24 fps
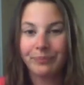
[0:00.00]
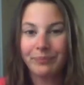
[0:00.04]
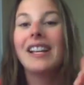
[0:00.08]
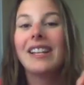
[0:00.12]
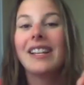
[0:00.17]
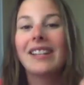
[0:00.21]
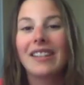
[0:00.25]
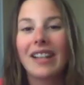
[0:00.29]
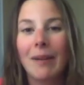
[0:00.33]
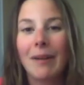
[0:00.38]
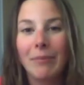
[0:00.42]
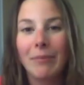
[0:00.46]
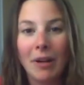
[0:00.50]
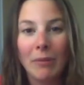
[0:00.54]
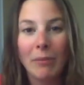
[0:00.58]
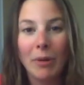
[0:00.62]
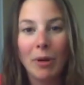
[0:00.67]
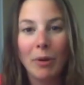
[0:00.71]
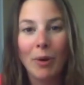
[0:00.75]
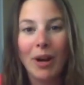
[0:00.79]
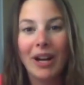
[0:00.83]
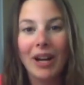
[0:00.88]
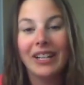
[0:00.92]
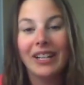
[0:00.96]
Step number
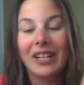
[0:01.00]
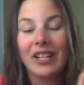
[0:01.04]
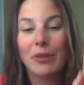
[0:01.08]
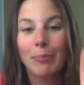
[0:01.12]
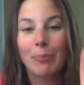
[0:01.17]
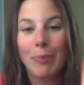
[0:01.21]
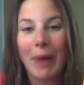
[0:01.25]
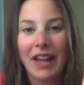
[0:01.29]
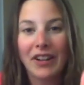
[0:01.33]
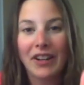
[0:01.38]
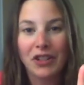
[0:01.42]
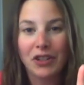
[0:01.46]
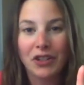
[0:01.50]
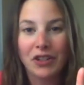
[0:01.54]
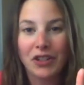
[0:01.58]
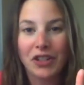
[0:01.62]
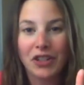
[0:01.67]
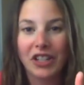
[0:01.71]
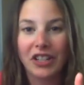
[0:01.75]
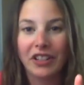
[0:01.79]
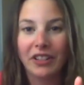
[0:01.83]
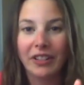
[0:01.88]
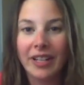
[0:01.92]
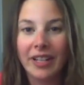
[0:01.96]
1 is bachelor's
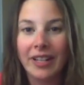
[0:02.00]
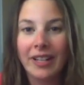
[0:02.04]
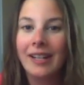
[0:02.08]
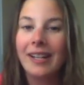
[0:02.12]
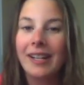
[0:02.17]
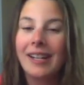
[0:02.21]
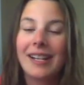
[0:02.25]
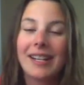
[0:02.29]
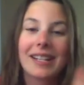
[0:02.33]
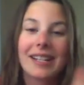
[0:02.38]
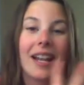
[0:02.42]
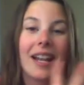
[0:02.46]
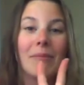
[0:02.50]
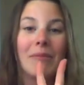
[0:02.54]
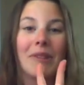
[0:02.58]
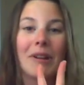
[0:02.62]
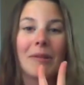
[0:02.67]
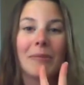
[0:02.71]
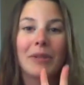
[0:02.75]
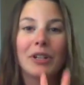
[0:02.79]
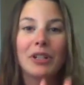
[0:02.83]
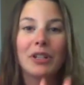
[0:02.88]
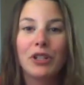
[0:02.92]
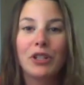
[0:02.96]
degree. Step
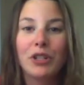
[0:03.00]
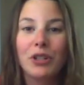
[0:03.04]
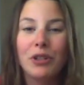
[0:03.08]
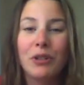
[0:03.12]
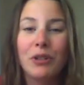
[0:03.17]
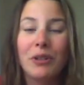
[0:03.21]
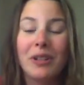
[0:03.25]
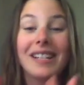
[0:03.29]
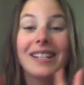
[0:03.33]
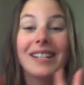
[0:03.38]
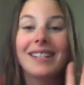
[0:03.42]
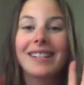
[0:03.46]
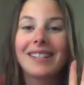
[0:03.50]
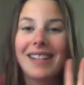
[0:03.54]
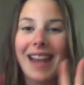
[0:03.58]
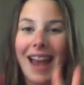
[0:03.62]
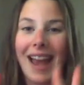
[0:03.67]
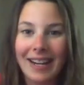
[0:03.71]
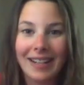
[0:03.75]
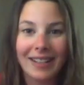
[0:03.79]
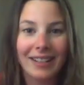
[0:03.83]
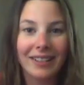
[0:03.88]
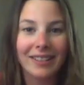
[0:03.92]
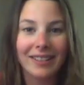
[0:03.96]
number 2 is technical